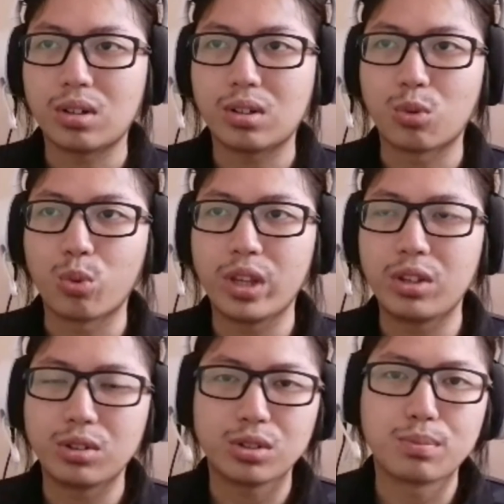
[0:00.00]
we
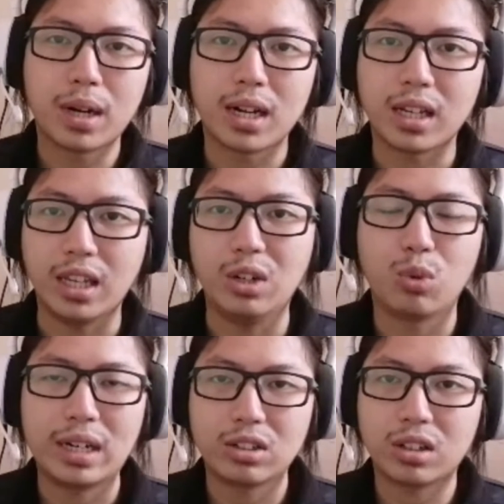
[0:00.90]
use bah in
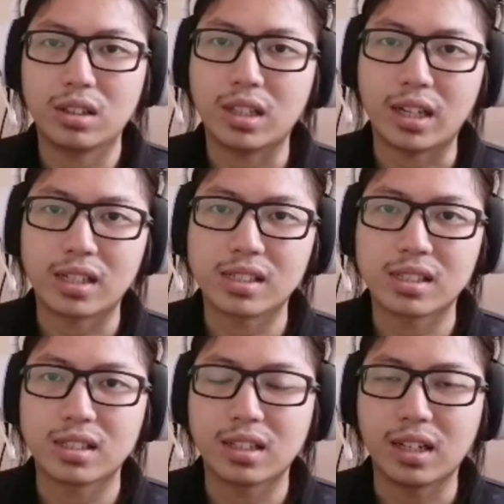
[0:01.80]
one context.